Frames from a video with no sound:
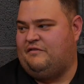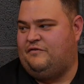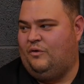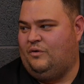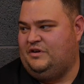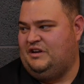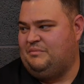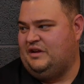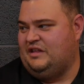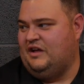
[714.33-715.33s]
that forward to
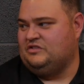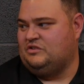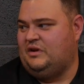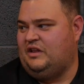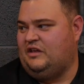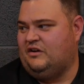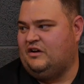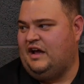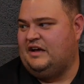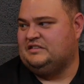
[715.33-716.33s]
anybody else? Have any
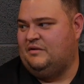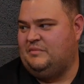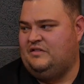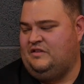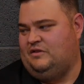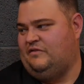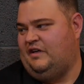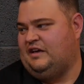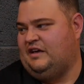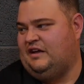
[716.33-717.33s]
younger guys come in that you've
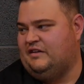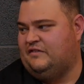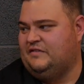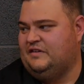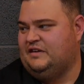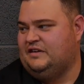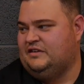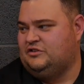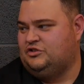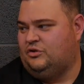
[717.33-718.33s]
like kind of
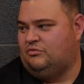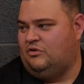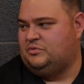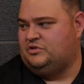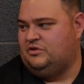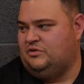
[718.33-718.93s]
shown the ropes